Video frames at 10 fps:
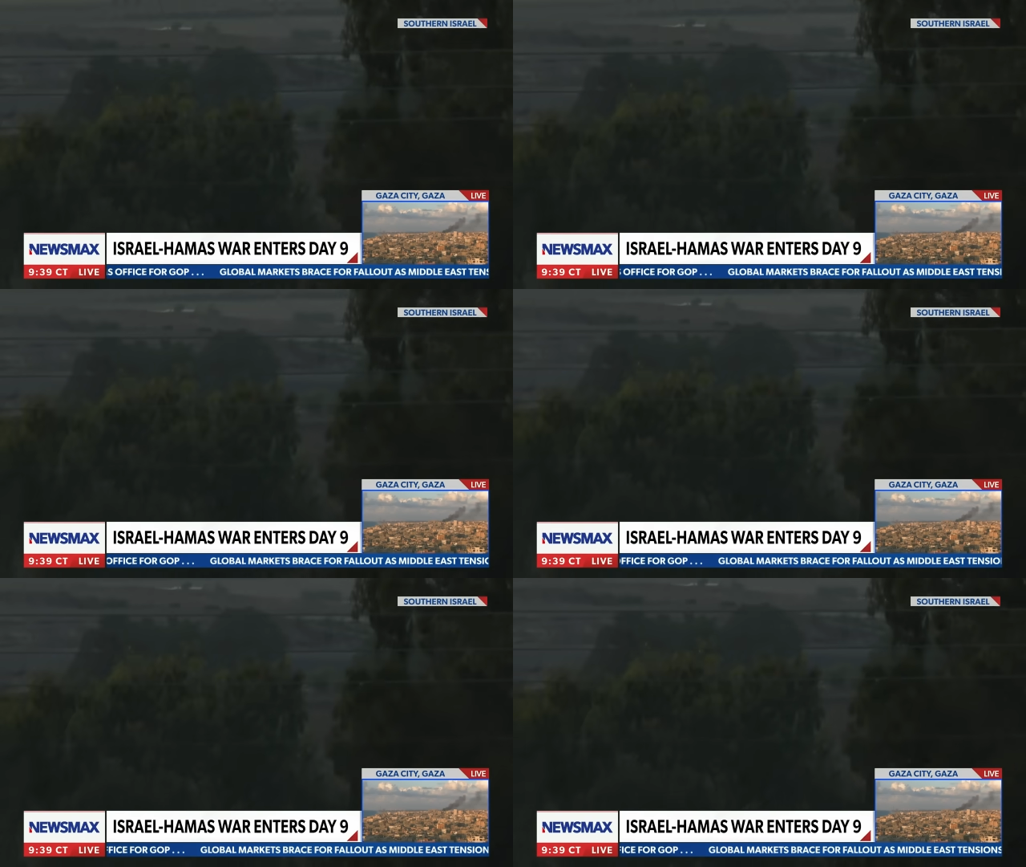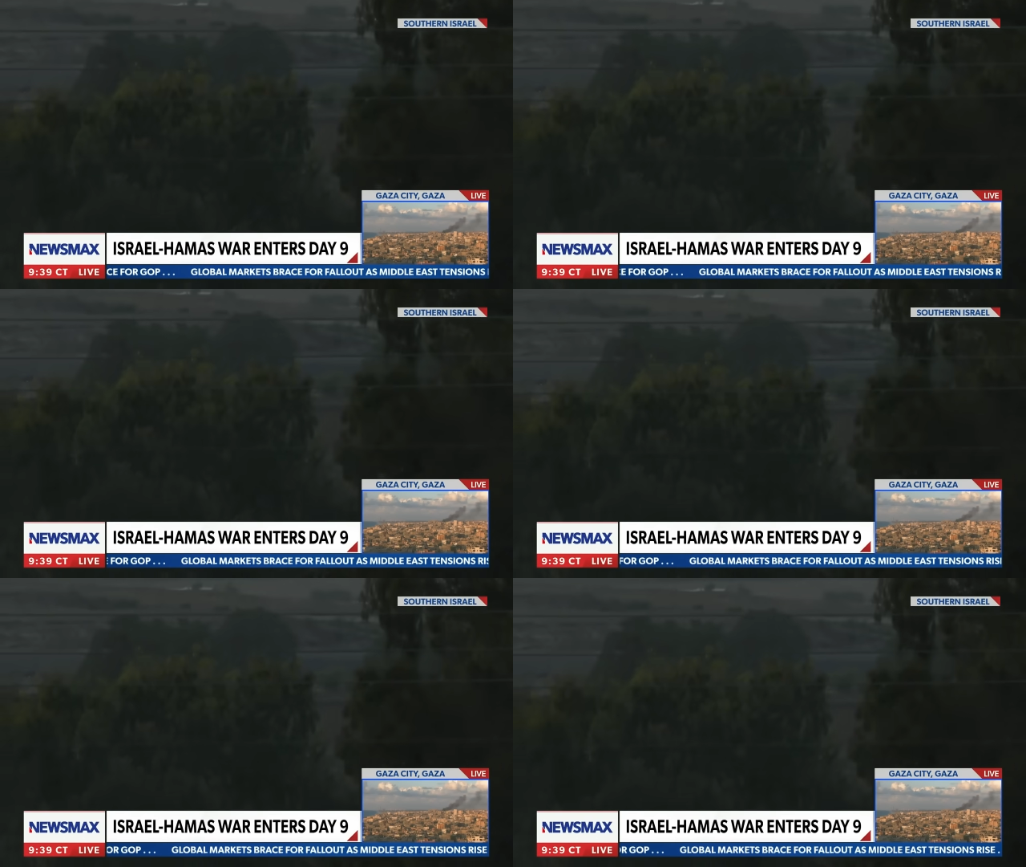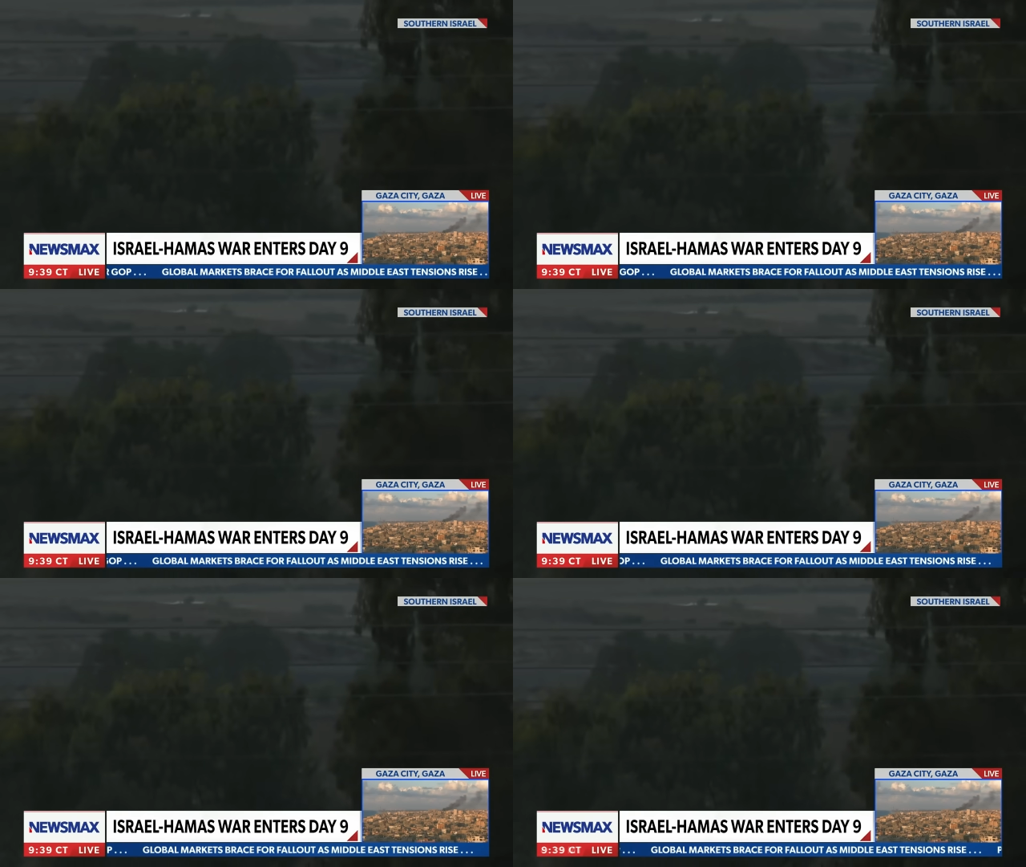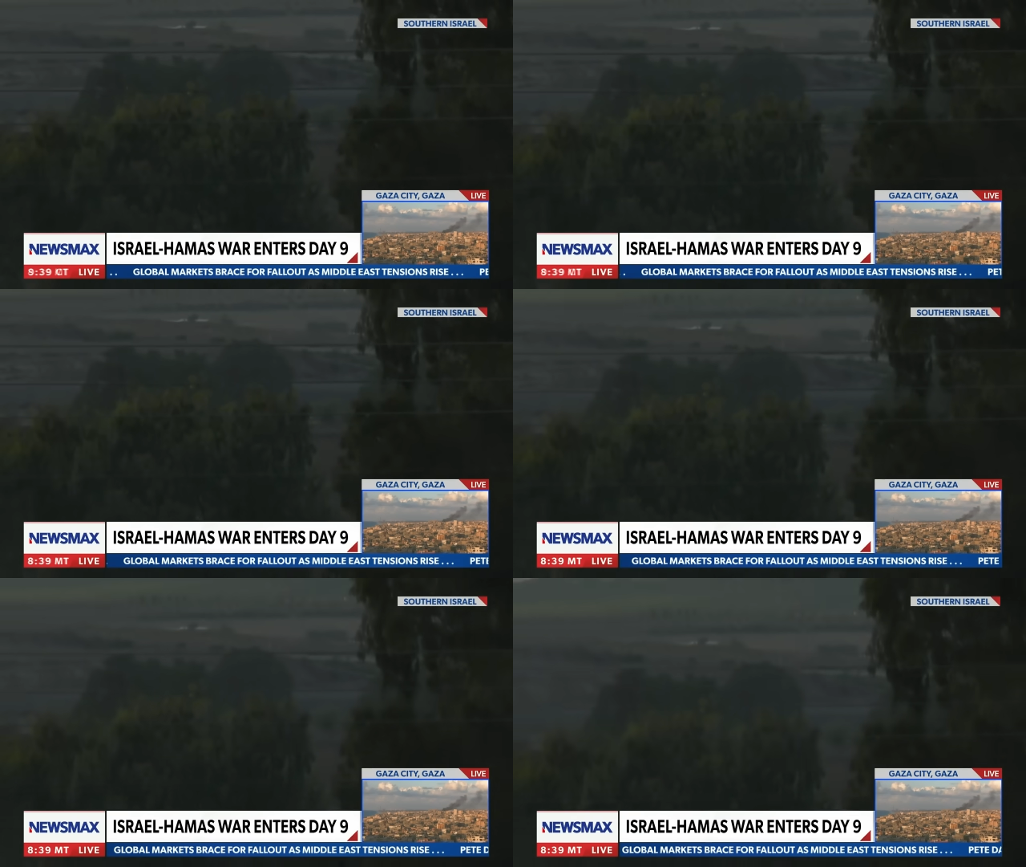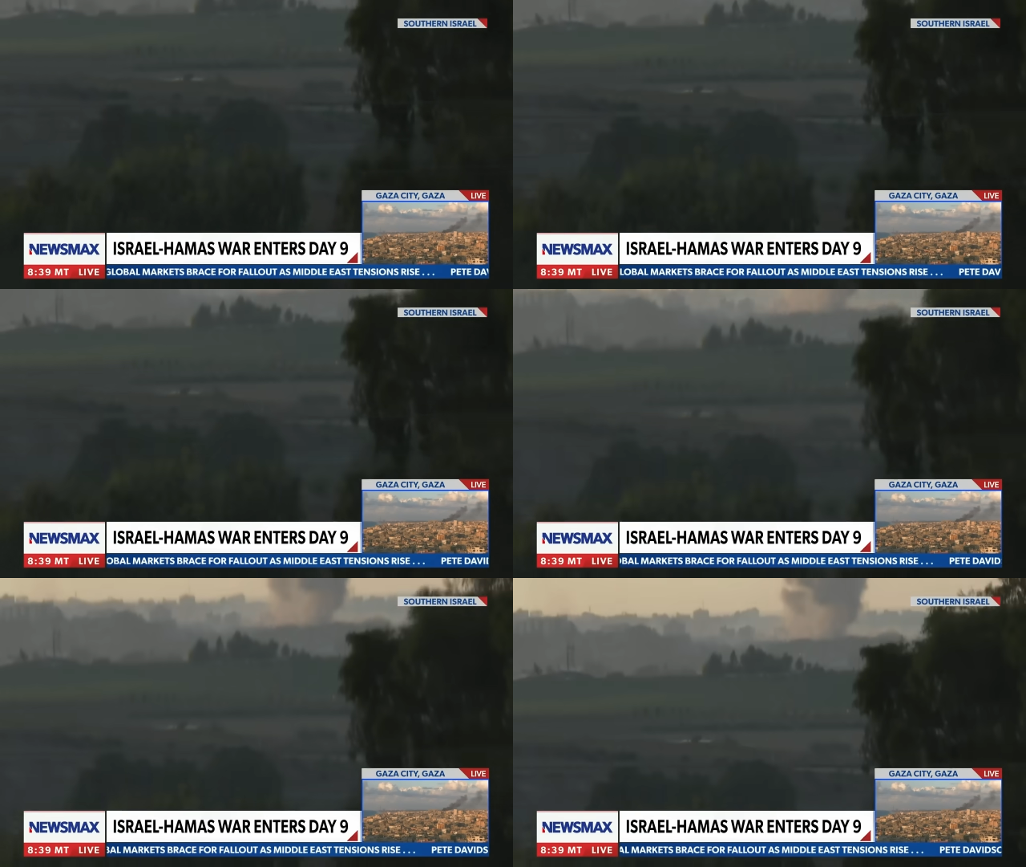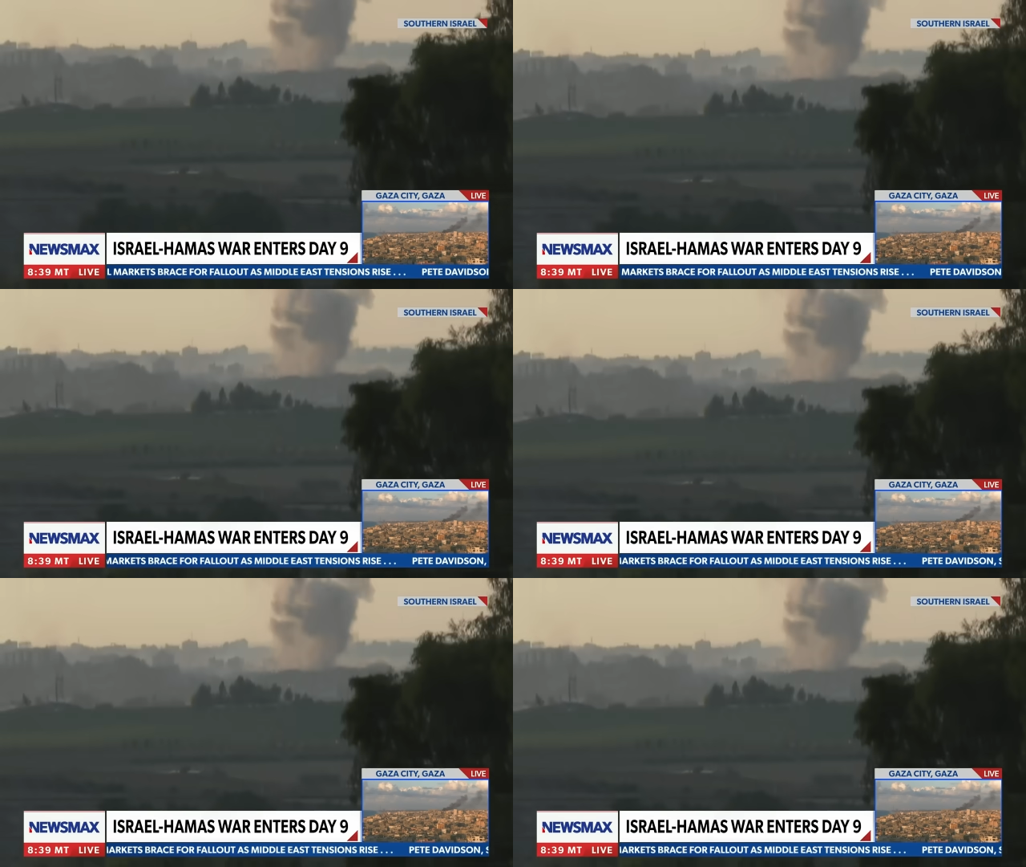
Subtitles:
No face is visible, so there are no lips to read.